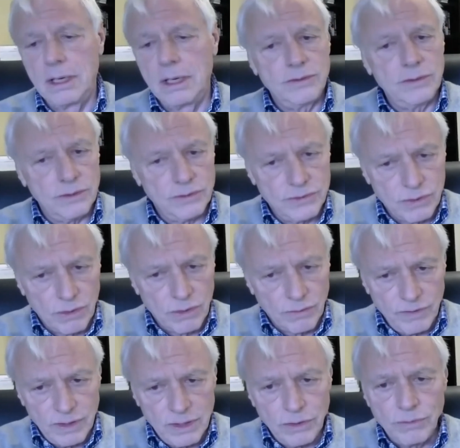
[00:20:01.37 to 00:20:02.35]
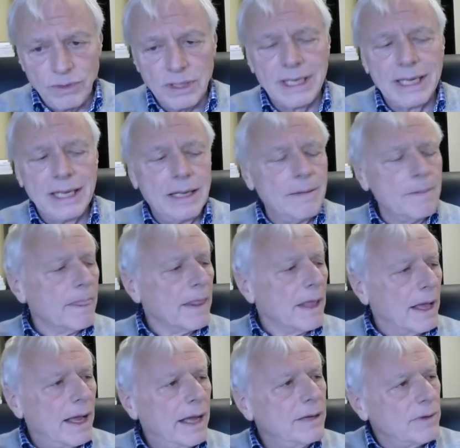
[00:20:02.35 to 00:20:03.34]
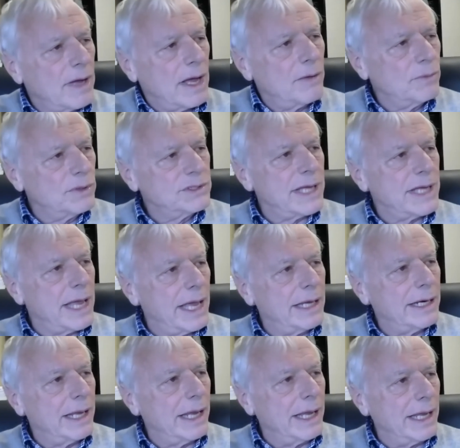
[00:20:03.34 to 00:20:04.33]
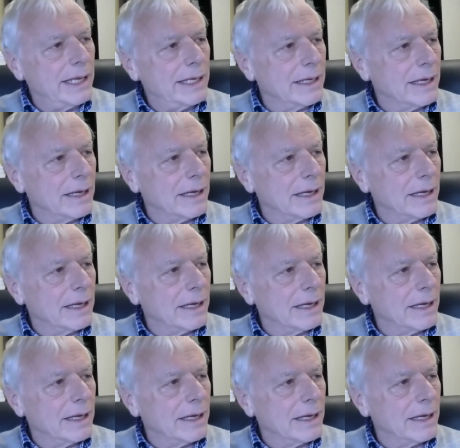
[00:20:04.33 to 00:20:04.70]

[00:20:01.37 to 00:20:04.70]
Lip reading: Soviet Union. I was at a